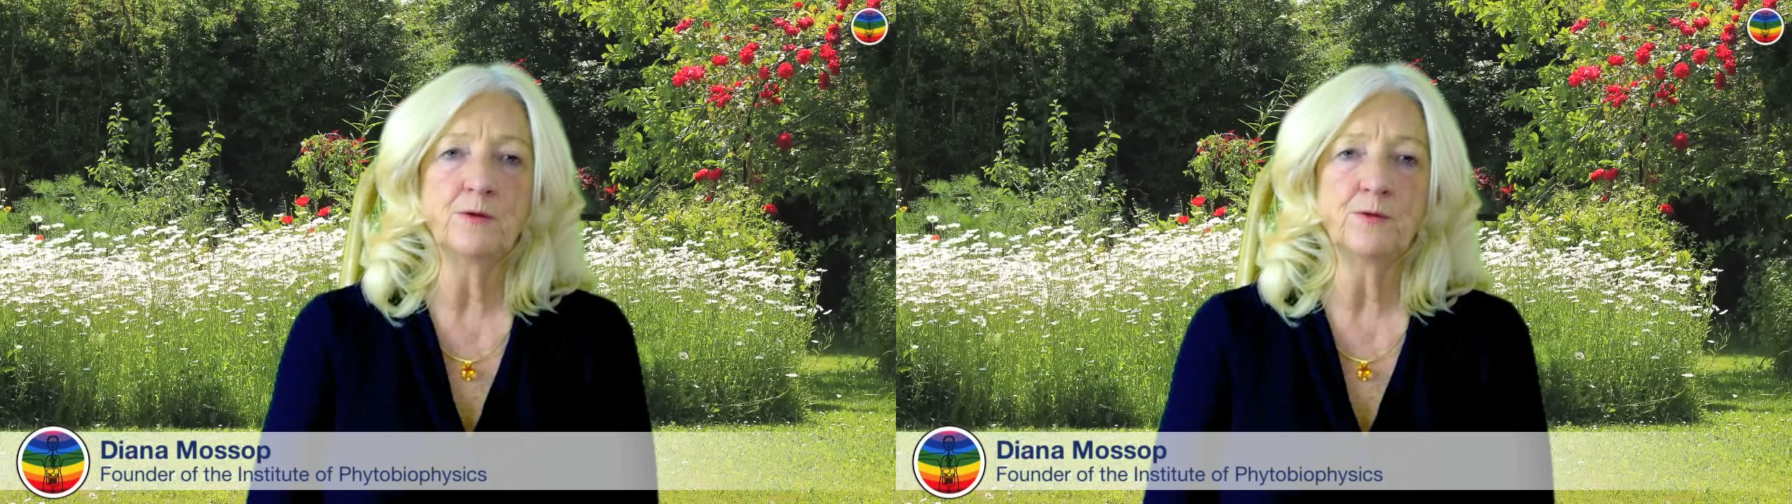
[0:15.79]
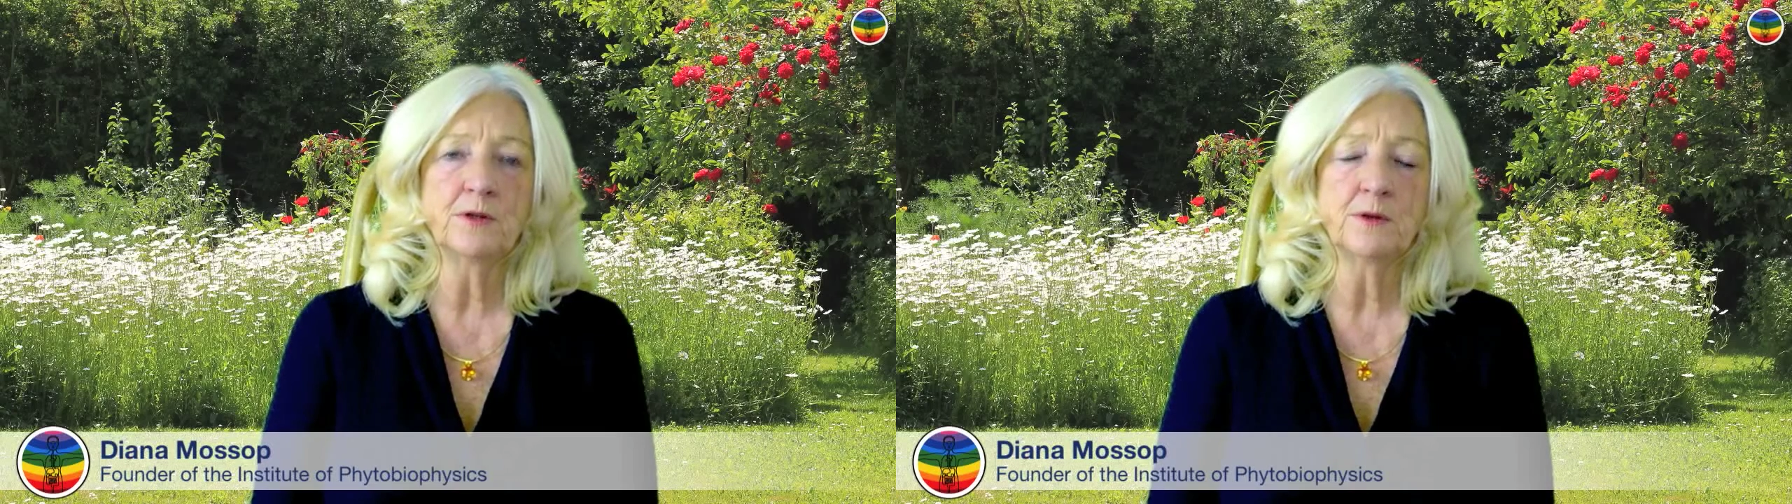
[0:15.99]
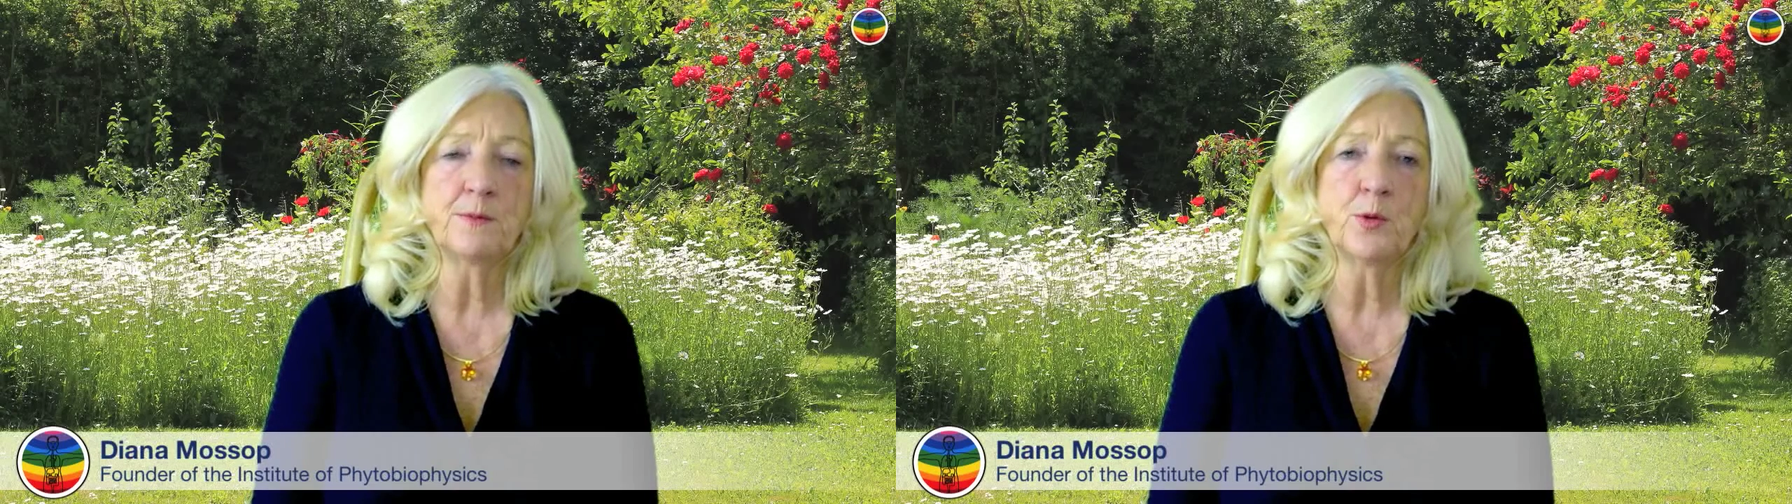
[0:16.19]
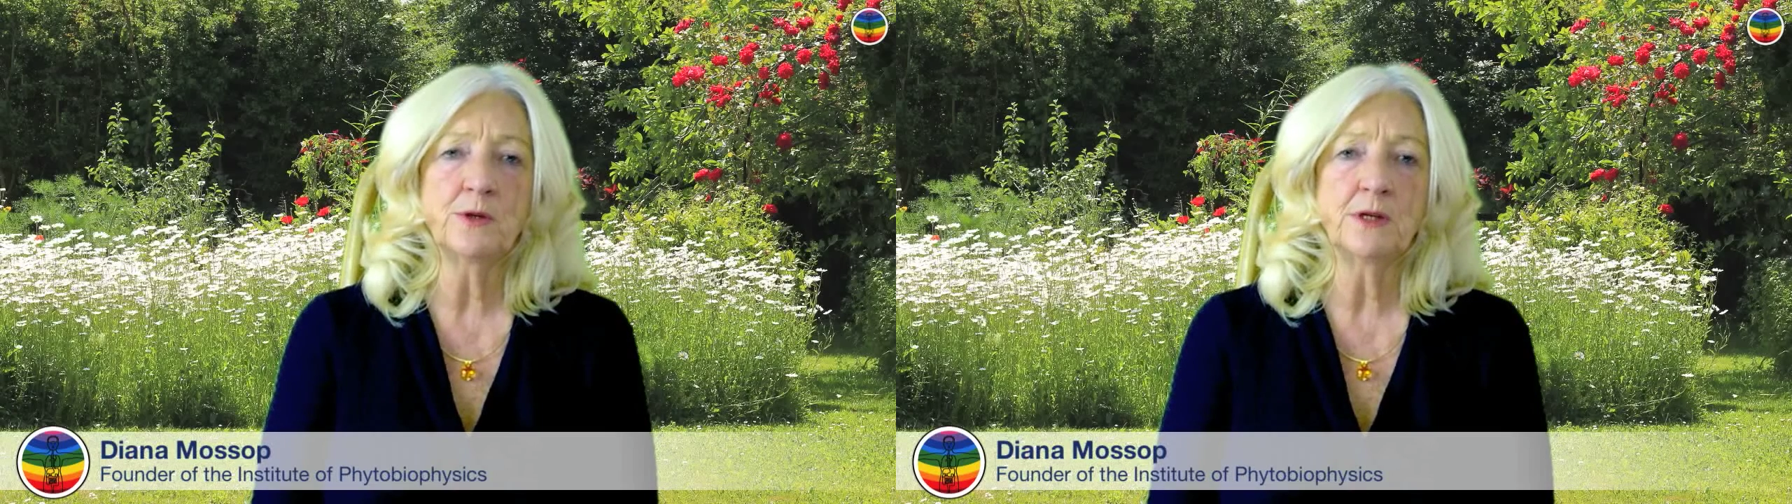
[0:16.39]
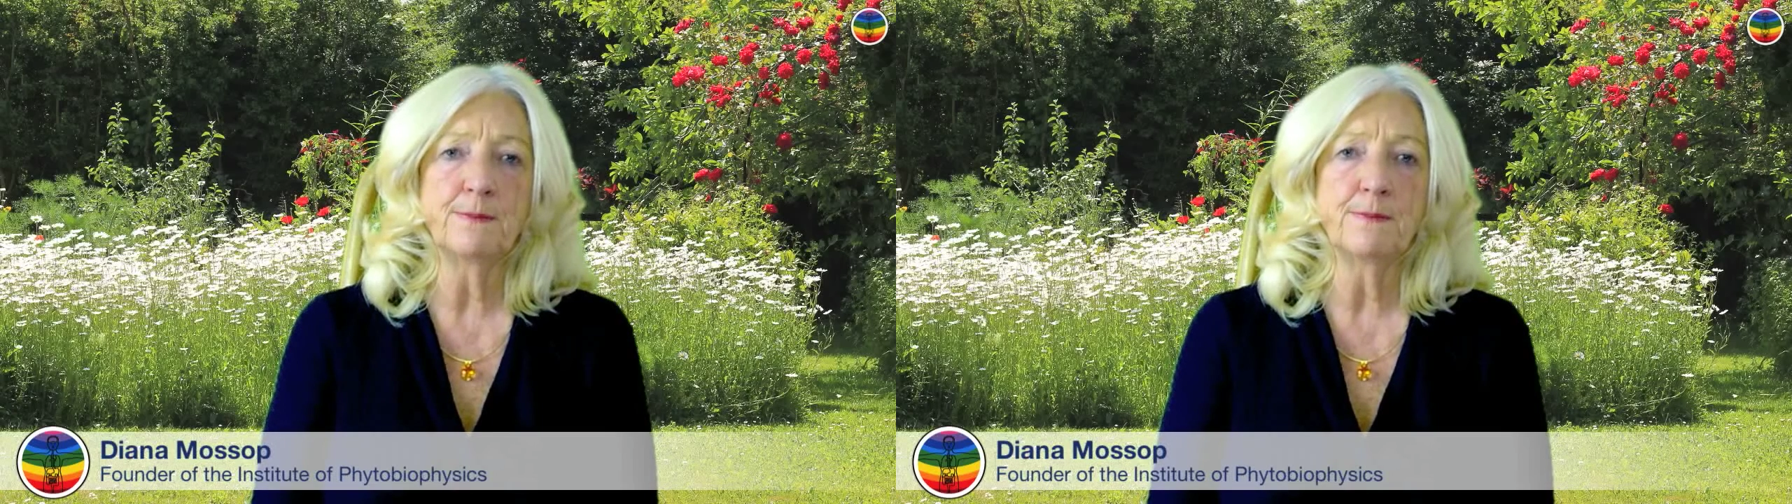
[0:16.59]
for
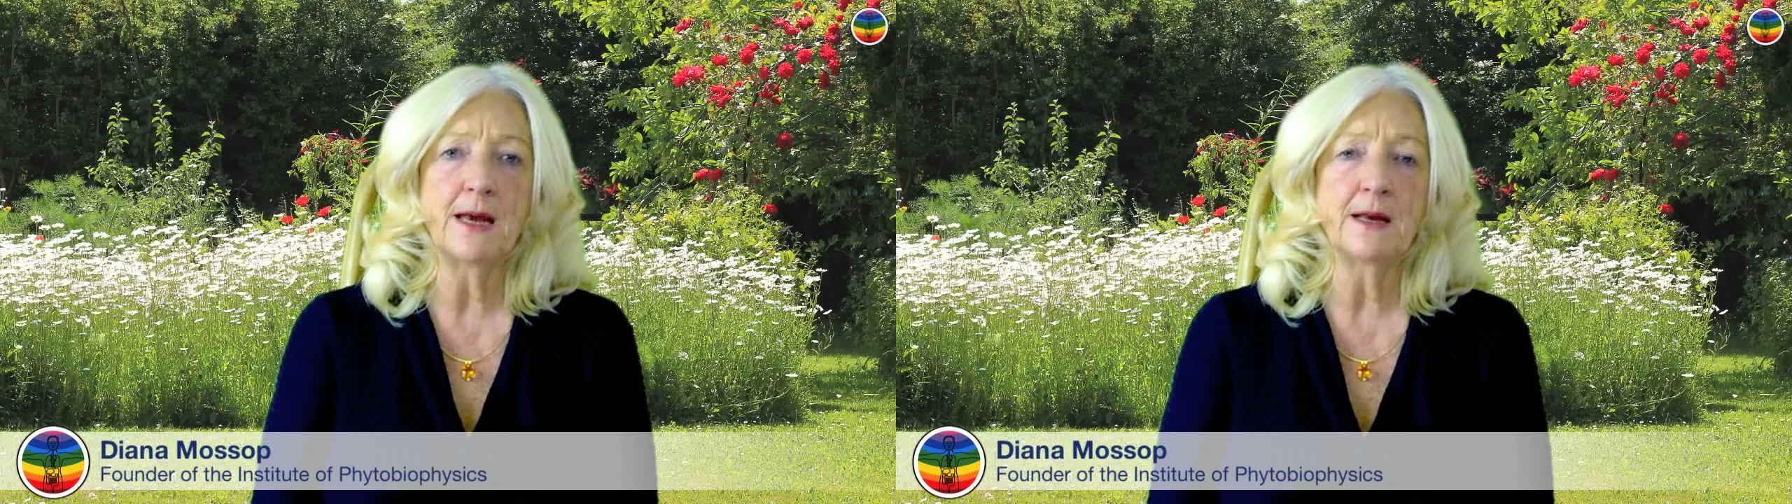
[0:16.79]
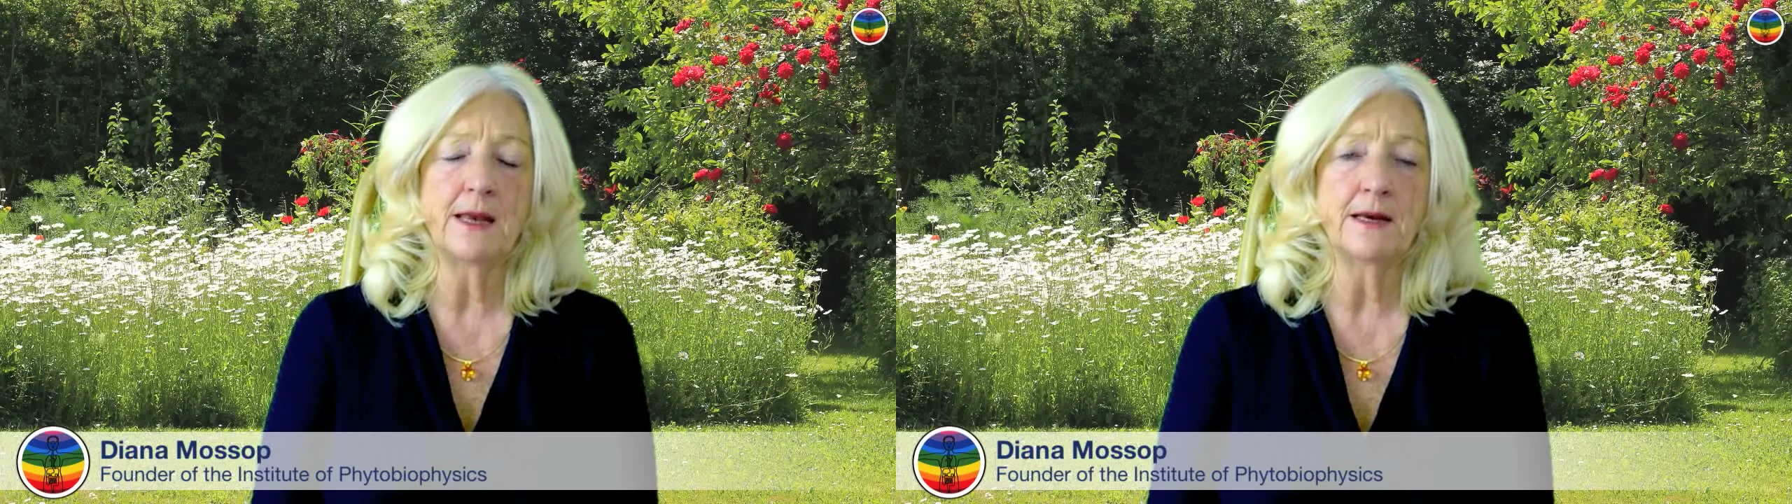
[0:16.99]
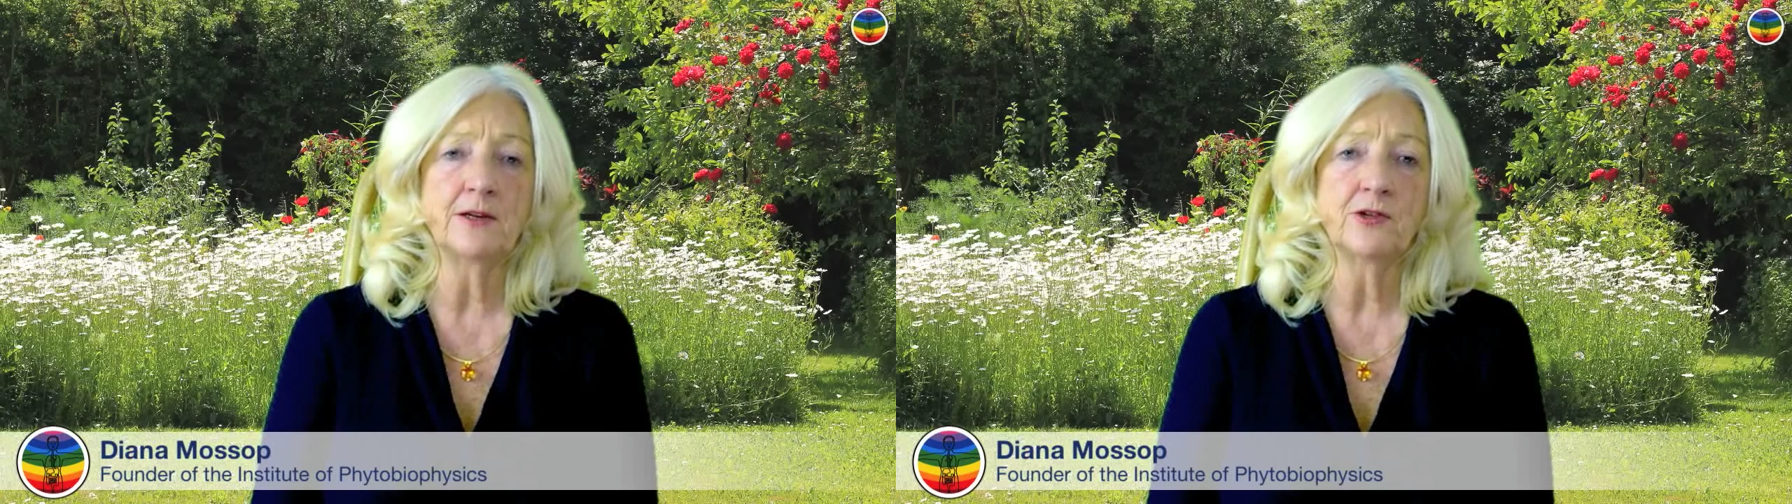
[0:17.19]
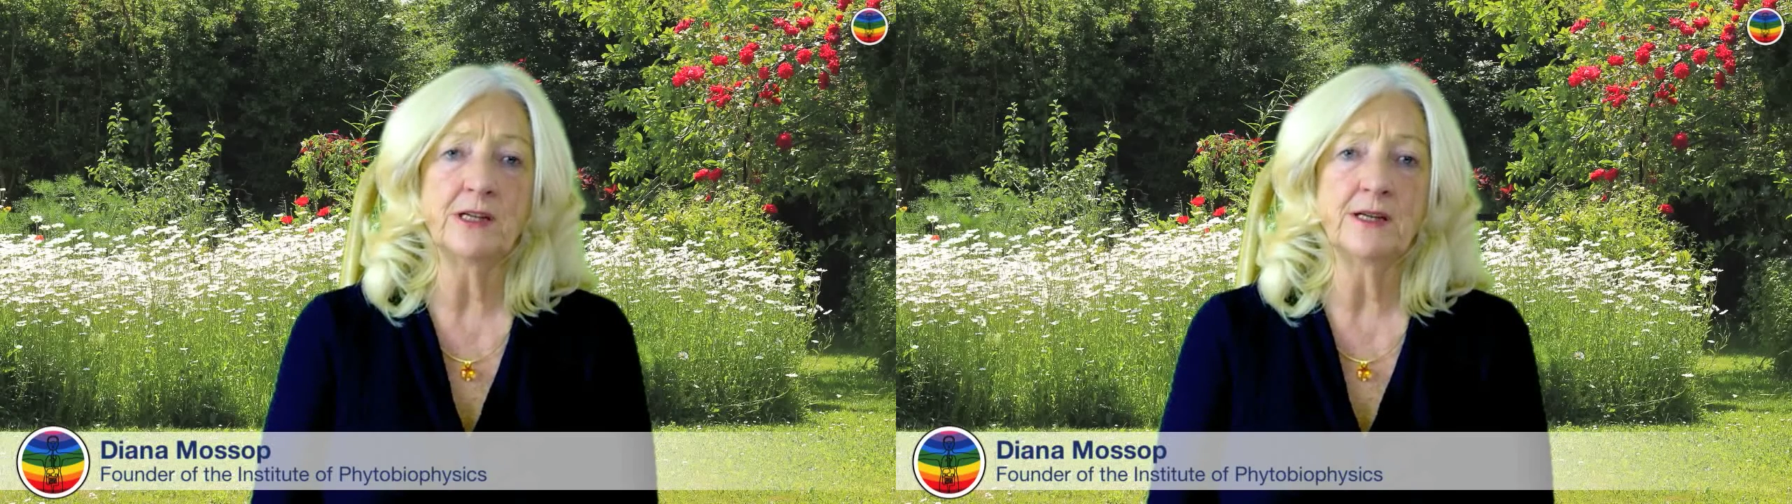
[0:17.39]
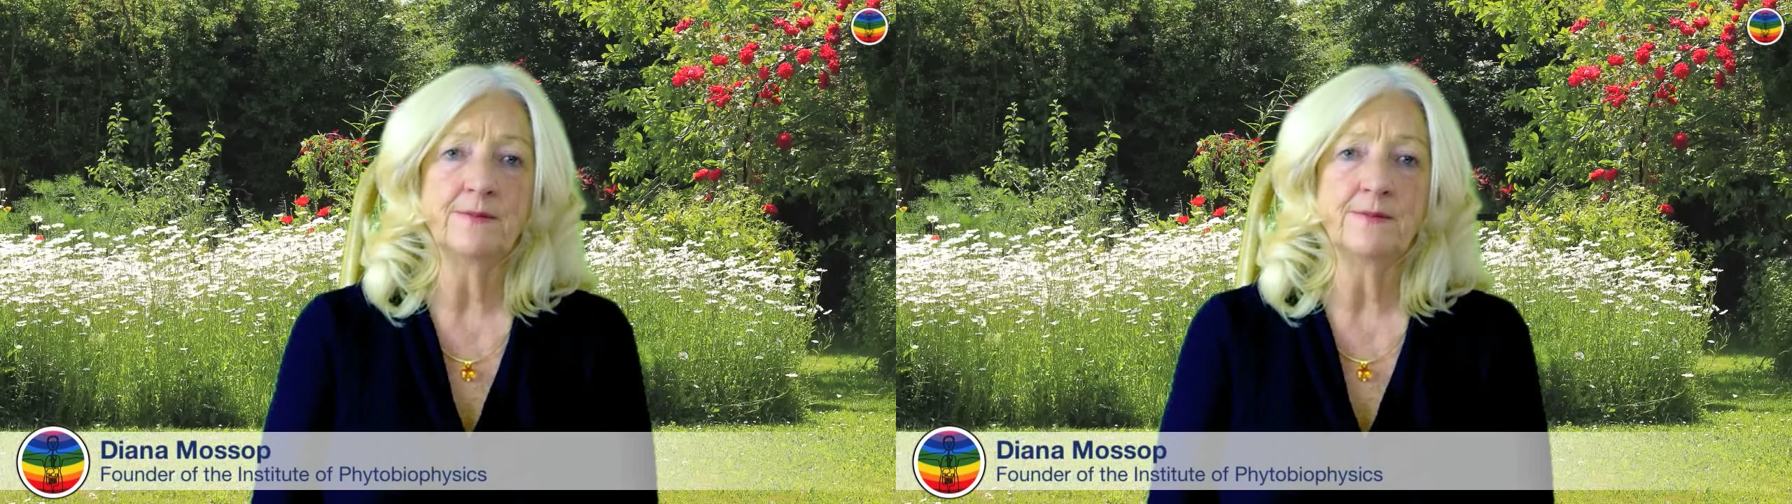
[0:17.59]
supporting male energy.